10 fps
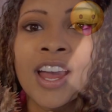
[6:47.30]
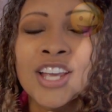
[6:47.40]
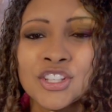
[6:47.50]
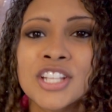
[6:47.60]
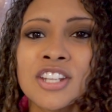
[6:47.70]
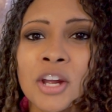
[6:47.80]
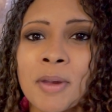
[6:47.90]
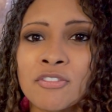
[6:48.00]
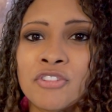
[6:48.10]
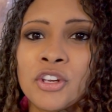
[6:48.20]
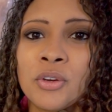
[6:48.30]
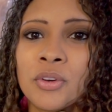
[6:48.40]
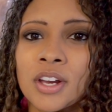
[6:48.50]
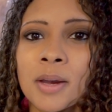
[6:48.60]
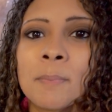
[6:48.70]
So let's talk about food.
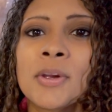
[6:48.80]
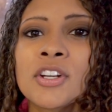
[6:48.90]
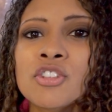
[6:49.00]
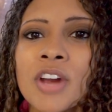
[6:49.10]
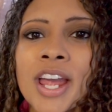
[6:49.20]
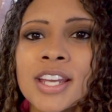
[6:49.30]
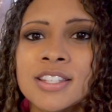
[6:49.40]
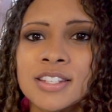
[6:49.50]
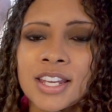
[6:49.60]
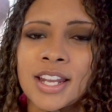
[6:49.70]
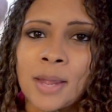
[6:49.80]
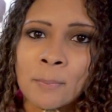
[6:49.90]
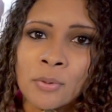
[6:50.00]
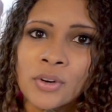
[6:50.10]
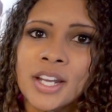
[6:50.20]
Bearded dragons need a
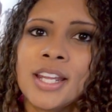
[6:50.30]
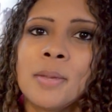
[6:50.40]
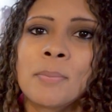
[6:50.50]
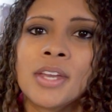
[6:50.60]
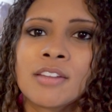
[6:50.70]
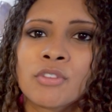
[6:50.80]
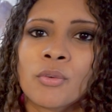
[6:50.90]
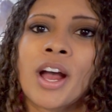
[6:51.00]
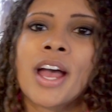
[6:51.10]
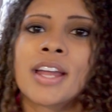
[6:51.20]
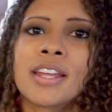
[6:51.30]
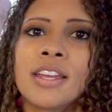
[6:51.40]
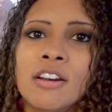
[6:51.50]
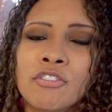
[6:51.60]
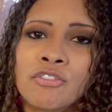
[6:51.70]
pretty big
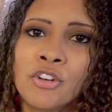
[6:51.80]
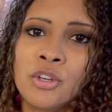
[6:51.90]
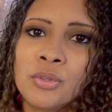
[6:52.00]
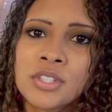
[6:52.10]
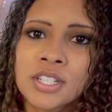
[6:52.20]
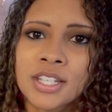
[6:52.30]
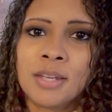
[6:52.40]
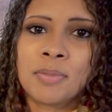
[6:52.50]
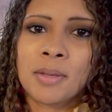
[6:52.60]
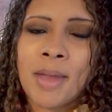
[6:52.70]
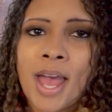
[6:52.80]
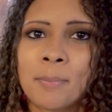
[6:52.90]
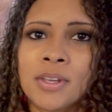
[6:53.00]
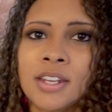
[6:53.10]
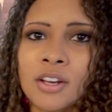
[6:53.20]
variety of foods to keep them
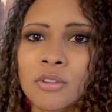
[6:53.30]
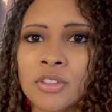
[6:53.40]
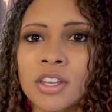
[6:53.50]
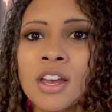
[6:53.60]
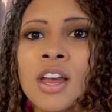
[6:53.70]
happy and healthy.